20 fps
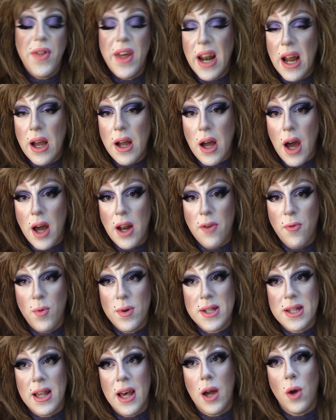I kind of
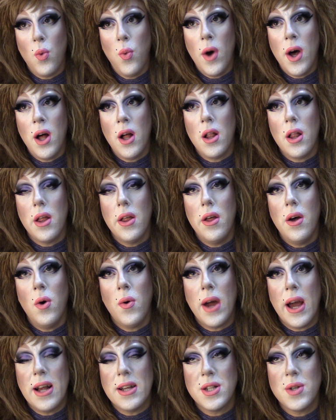was like, well,
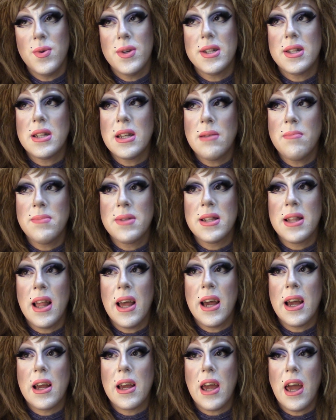okay, so it seems
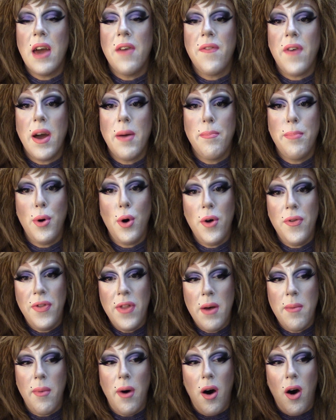like if I put
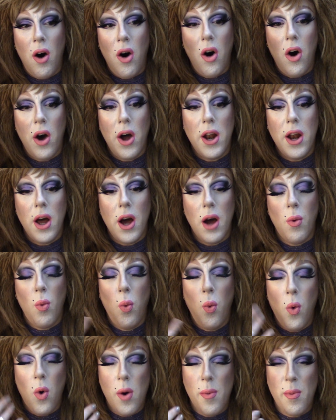them on a
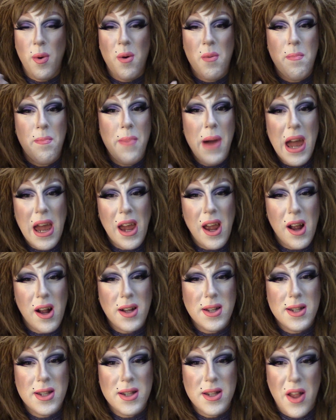warmer
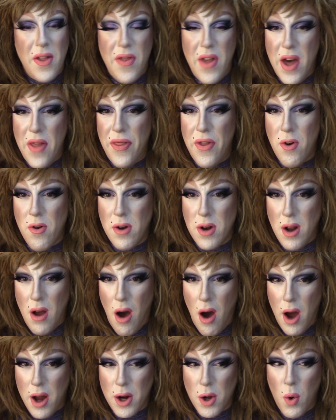base, then they're
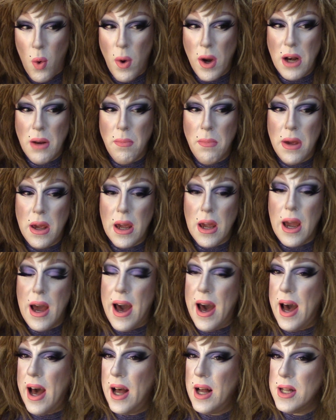not going to be
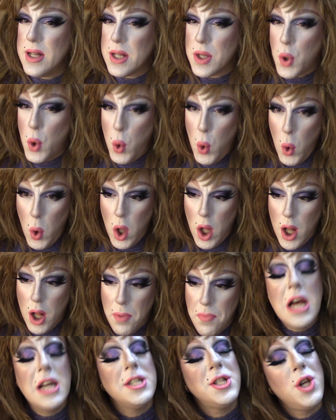as
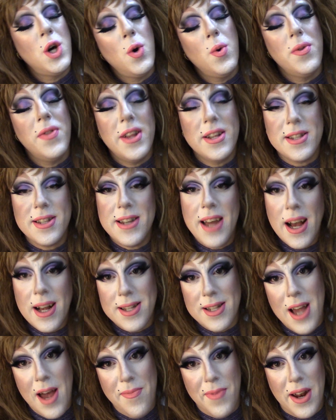cool. So this
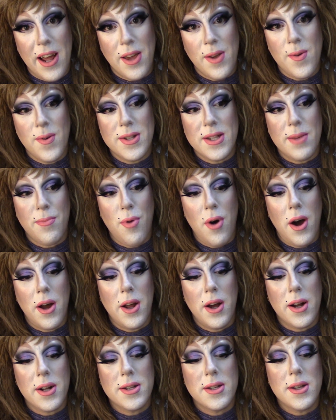next time that I'd use the
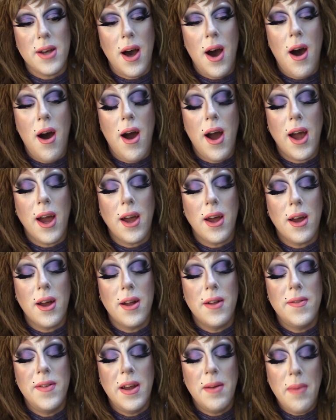product, I
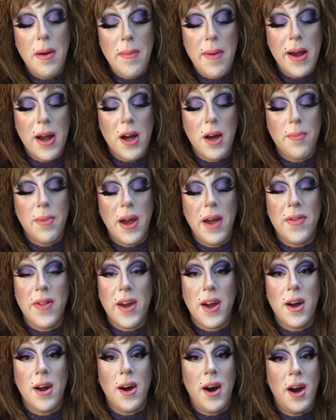did my makeup in
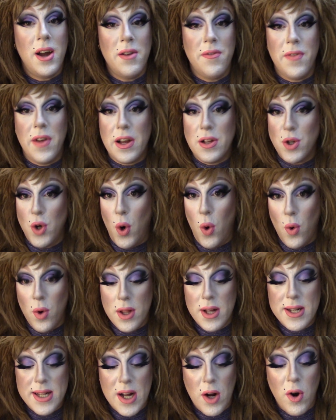like a kind of like
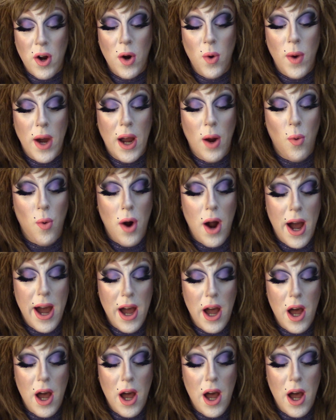totally scary way where I